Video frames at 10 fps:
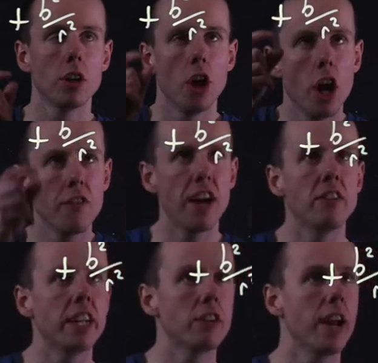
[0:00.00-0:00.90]
now if I
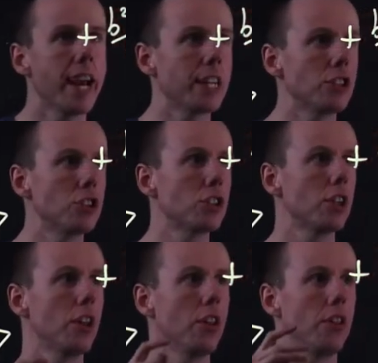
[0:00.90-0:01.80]
rearrange
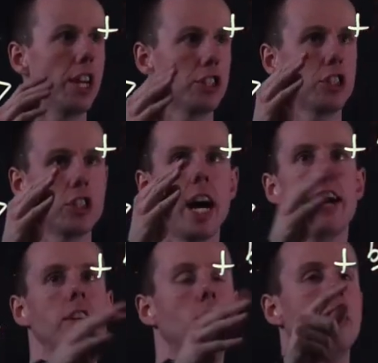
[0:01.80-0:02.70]
this
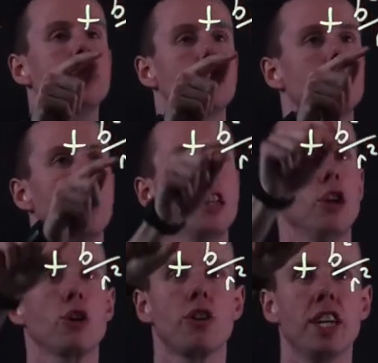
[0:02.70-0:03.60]
entire equation, and
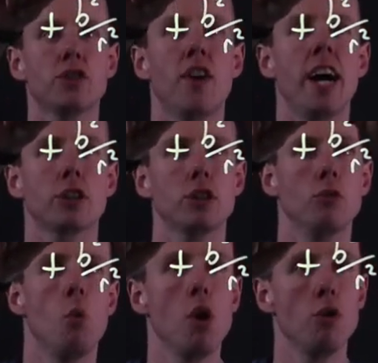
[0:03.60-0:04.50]
look, this factor of
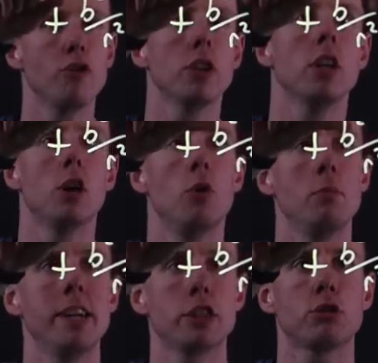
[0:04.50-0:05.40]
1 over 1
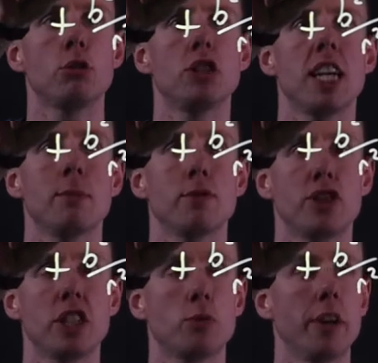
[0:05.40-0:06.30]
minus 2gm over
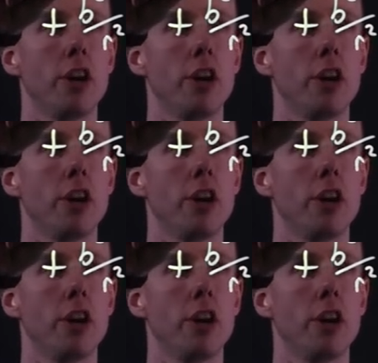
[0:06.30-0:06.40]
c squared